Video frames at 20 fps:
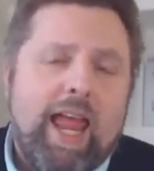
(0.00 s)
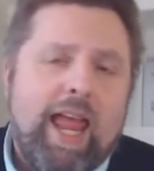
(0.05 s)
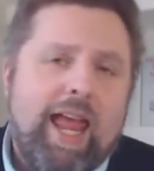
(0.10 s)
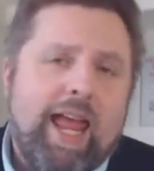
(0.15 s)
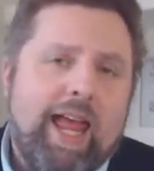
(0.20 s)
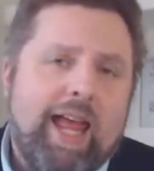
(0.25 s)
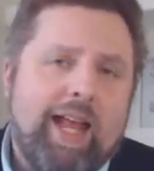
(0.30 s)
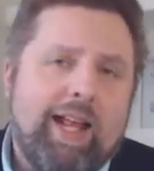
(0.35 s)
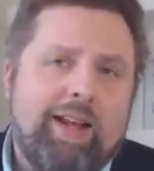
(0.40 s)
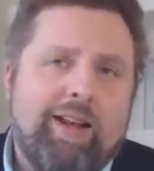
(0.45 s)

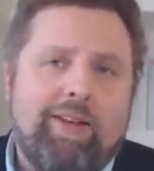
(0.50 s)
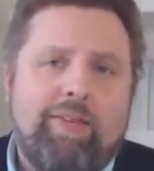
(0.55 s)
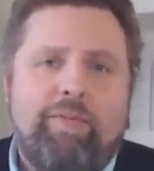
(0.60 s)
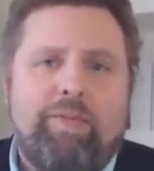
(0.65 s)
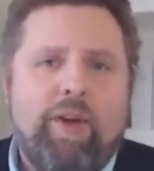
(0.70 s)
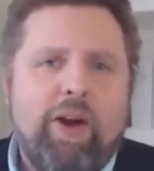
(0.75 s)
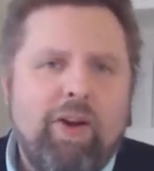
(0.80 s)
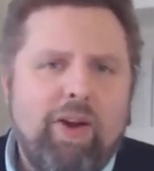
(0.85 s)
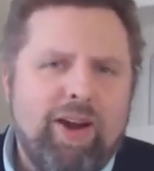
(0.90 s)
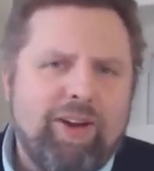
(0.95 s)
And
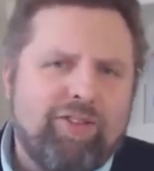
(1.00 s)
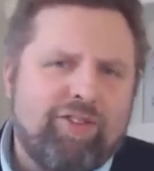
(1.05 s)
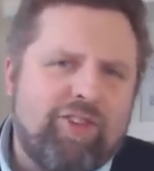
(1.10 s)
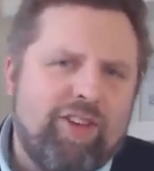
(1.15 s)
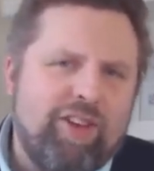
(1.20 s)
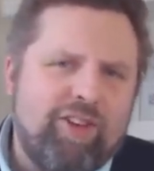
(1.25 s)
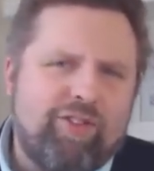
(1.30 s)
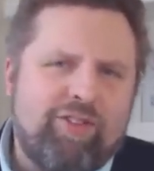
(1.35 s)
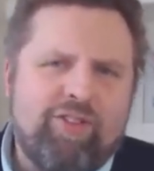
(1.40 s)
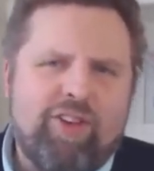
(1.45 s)
Farage
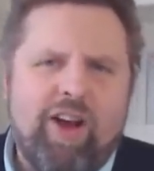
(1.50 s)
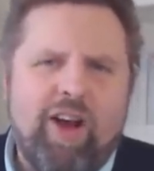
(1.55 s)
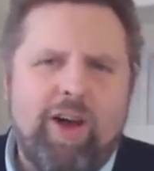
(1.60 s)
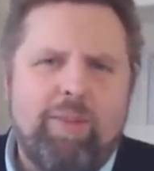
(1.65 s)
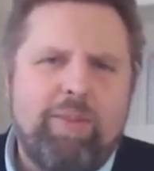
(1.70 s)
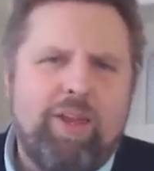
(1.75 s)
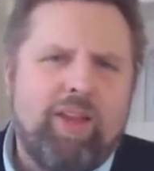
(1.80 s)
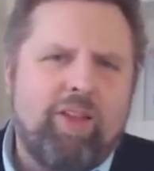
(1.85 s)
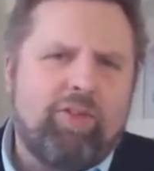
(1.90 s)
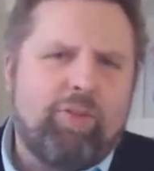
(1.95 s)
sees
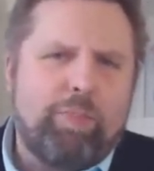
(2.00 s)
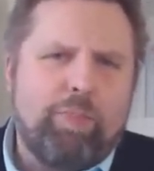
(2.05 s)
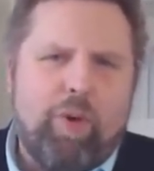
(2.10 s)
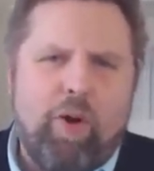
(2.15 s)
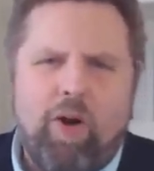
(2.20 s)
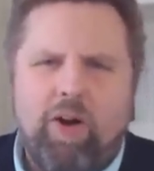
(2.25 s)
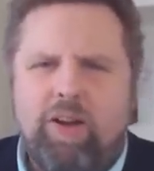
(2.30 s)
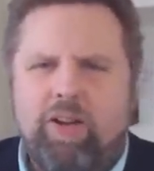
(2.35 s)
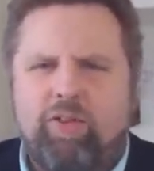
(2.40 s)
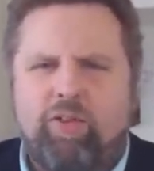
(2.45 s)
Tommy as
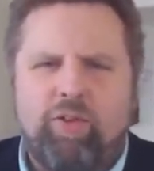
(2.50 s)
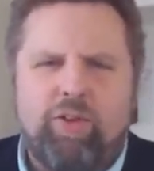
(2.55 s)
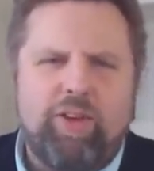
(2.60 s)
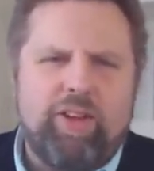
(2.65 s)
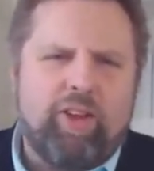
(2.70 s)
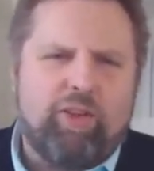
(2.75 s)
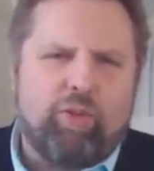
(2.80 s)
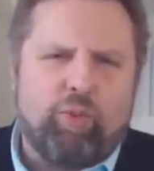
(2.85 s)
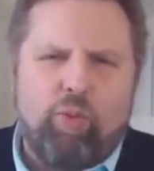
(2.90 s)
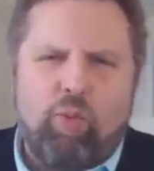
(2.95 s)
part of sort
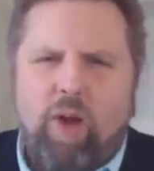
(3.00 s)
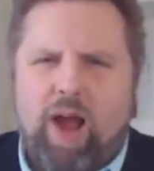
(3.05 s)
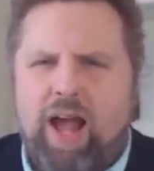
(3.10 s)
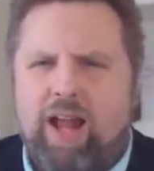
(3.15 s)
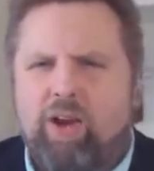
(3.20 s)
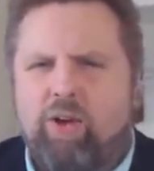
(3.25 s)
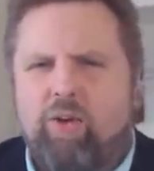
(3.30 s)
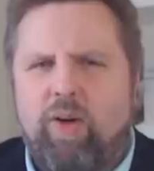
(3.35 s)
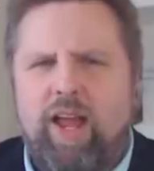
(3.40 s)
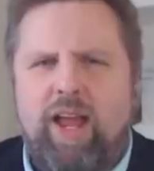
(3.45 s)
of this
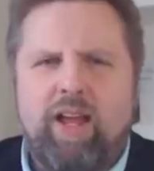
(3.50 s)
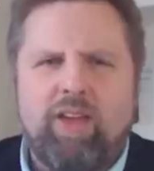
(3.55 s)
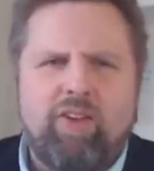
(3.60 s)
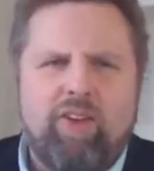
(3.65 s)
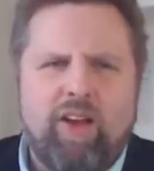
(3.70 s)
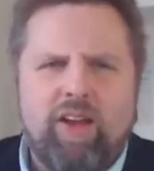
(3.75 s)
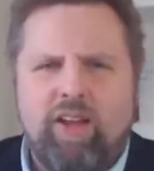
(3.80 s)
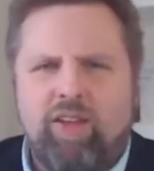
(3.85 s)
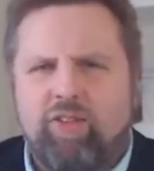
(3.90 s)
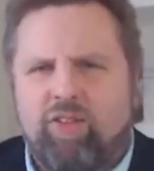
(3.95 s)
radical
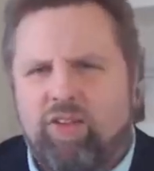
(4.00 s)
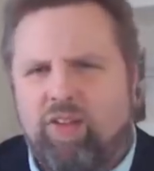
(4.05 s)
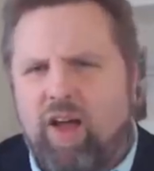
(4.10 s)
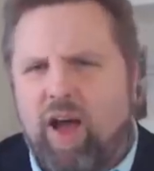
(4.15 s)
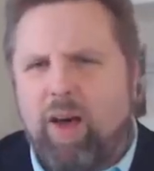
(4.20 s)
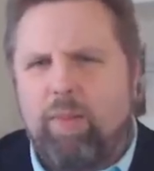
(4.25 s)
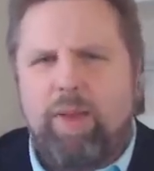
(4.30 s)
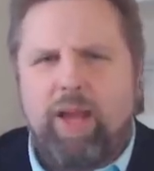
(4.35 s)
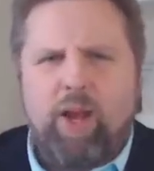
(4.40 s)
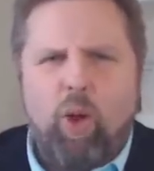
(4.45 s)

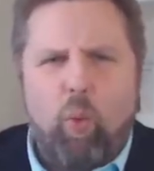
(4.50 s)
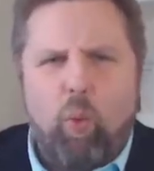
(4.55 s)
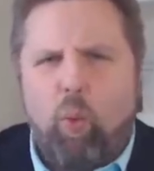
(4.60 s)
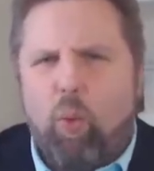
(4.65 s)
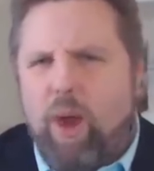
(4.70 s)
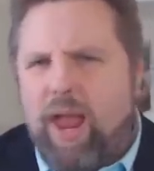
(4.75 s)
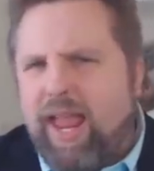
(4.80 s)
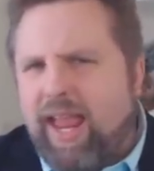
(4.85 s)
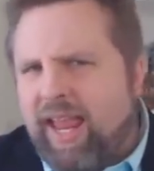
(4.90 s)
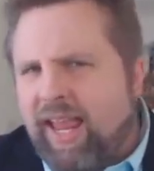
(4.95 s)
anti-Islamic
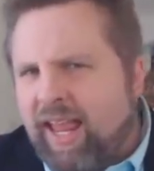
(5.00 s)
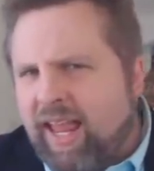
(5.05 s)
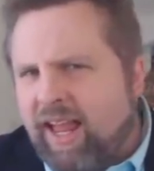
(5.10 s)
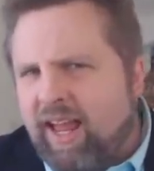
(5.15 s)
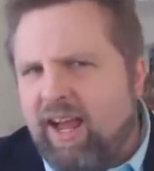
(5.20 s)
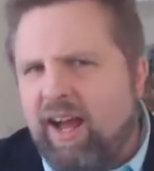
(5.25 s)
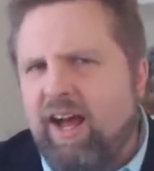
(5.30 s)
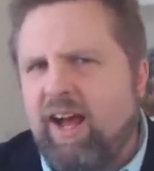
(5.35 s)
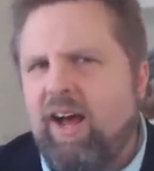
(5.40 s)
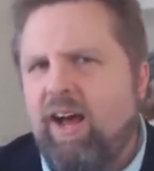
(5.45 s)

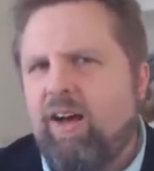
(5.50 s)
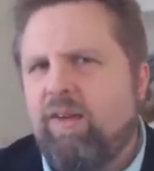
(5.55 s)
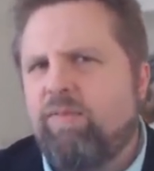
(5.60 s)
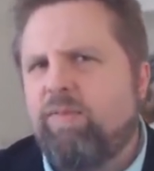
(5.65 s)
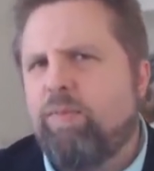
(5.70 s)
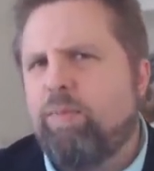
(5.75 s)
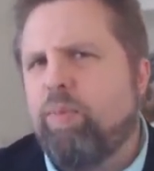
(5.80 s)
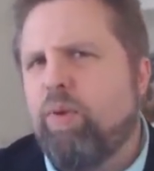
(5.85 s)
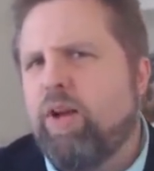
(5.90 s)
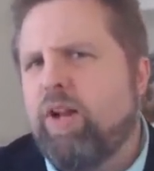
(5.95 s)
wing
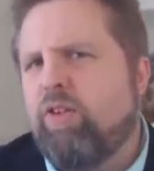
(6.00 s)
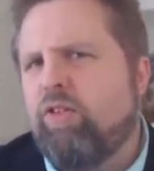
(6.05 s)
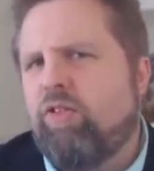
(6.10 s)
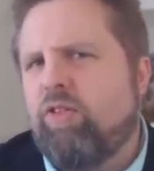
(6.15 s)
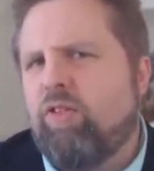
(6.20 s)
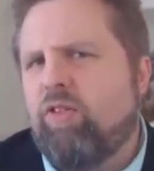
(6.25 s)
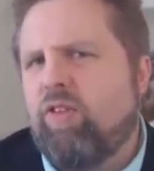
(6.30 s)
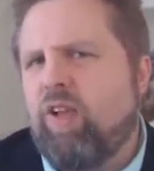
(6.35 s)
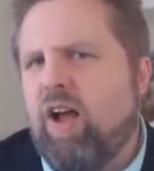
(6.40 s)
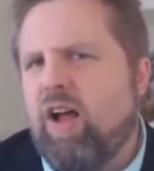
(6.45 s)
of British
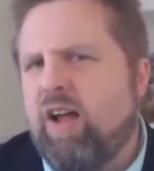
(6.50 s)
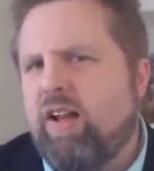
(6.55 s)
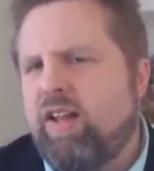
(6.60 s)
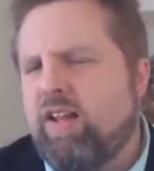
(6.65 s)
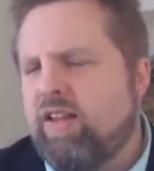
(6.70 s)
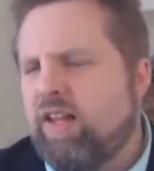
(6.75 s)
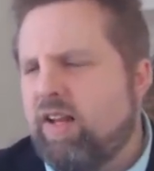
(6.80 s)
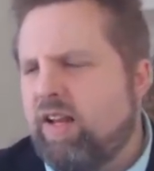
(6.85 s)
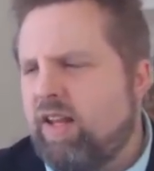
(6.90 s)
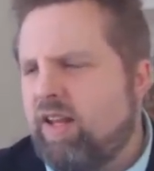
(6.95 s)

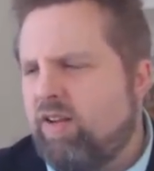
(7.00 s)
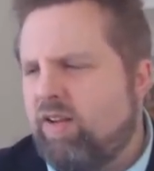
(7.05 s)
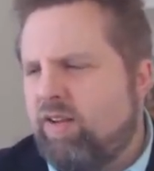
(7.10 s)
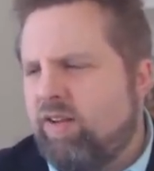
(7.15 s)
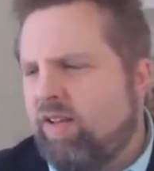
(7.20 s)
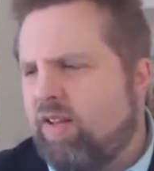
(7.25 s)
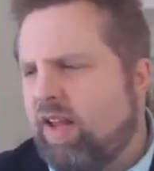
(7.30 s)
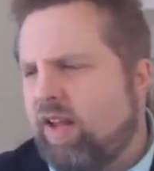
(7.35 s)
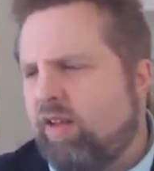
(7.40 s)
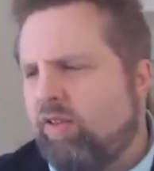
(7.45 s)
society that he
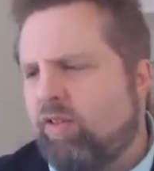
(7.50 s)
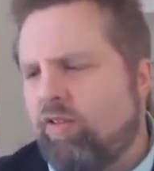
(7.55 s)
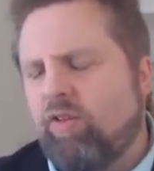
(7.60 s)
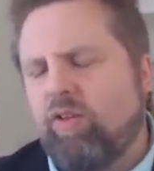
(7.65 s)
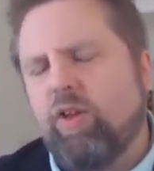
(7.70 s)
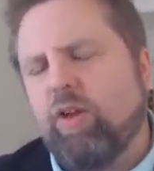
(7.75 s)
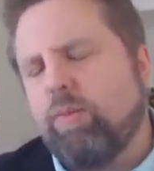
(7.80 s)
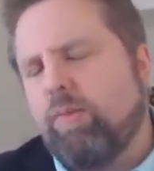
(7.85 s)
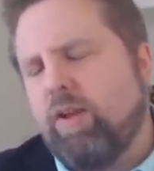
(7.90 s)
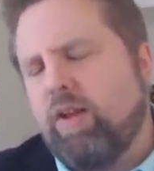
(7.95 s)
thinks
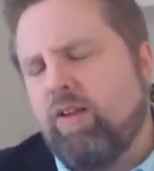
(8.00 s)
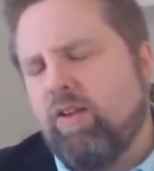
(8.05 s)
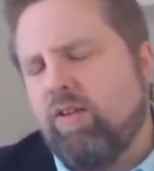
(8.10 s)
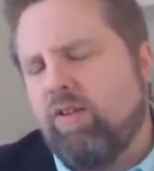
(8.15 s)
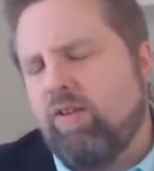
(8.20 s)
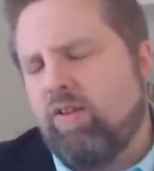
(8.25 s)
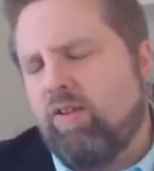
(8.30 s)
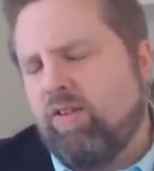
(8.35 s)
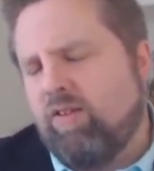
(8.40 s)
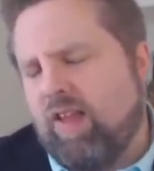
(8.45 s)
is going to be a
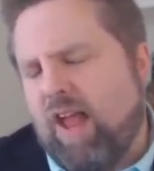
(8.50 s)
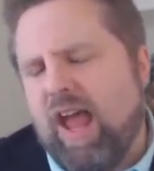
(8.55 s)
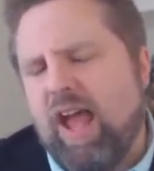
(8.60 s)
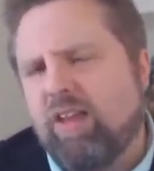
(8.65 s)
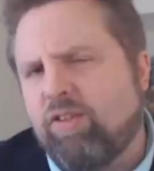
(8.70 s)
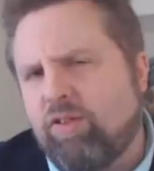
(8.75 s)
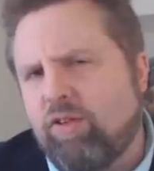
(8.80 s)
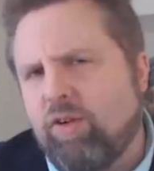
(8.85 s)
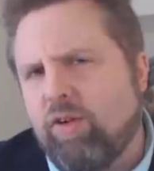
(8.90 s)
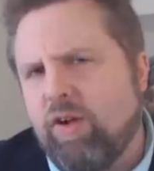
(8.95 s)

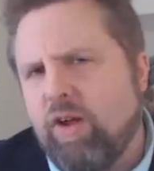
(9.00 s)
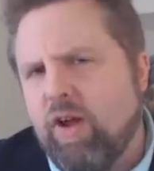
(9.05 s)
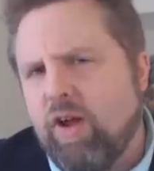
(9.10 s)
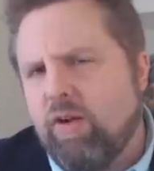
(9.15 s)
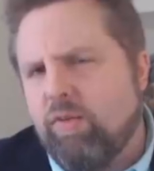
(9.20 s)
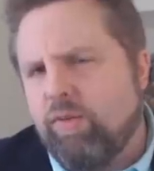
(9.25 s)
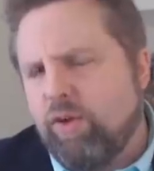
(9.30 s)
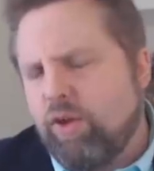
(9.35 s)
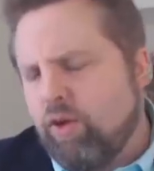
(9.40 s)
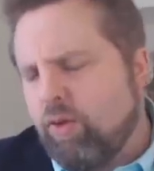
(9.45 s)
disaster
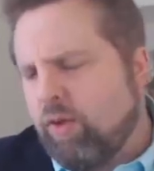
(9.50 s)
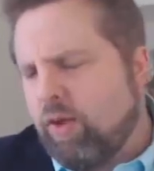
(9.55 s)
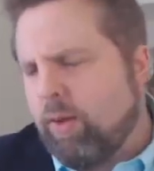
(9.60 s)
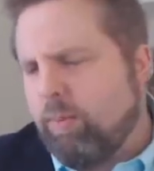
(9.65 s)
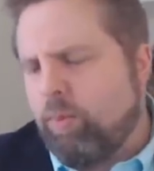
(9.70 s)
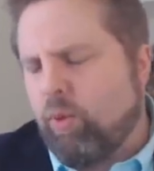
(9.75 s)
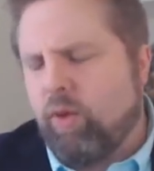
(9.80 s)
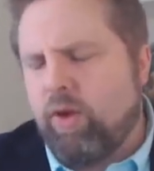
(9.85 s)
for UKIP.